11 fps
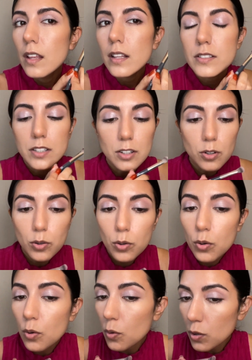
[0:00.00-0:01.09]
It's a
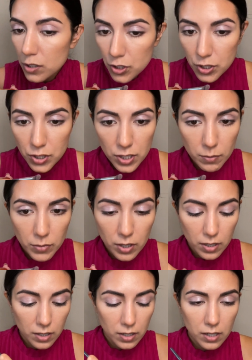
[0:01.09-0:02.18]
gorgeous
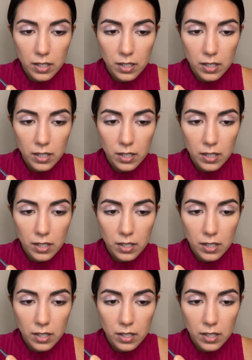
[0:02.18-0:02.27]
shimmer.